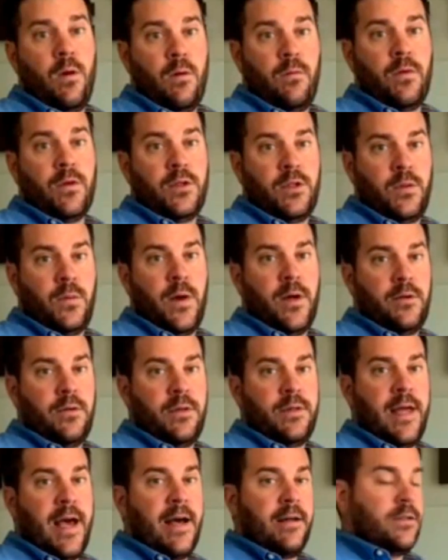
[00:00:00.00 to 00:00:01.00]
over
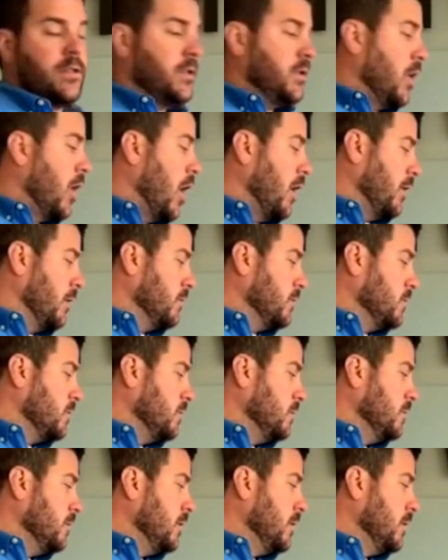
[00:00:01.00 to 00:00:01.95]
$200,000.